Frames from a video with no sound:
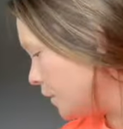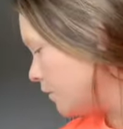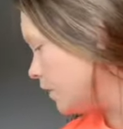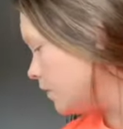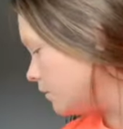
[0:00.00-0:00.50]

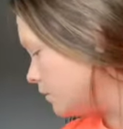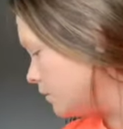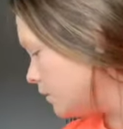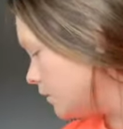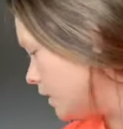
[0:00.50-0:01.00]
call them?
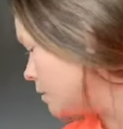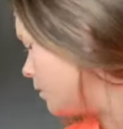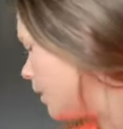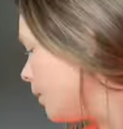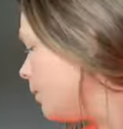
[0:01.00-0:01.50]
That's
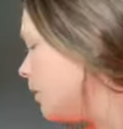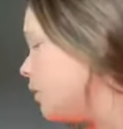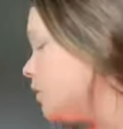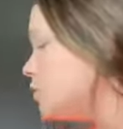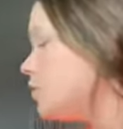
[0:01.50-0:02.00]
okay. We
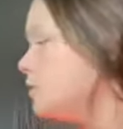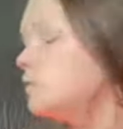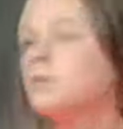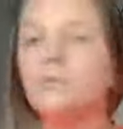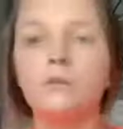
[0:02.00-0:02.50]
don't need you.
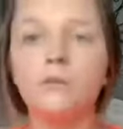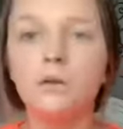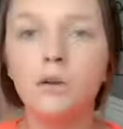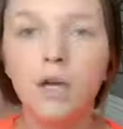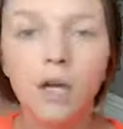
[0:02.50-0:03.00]

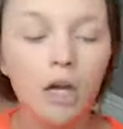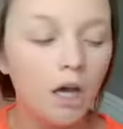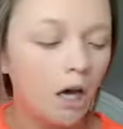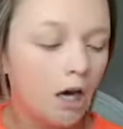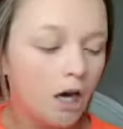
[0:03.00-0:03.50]

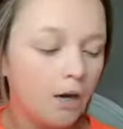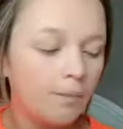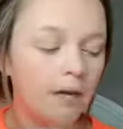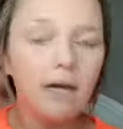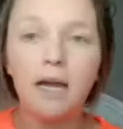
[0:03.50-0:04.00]

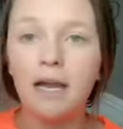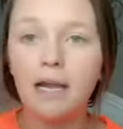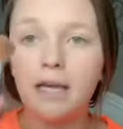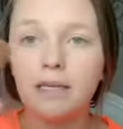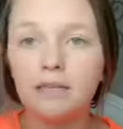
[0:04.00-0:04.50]
Um,
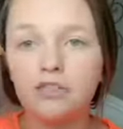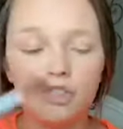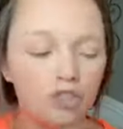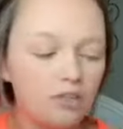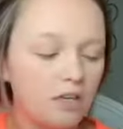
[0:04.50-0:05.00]
and
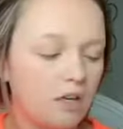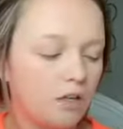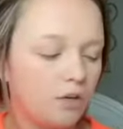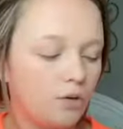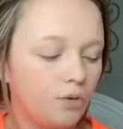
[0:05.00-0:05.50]
just using
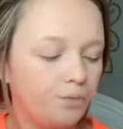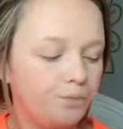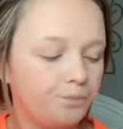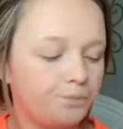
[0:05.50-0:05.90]
a little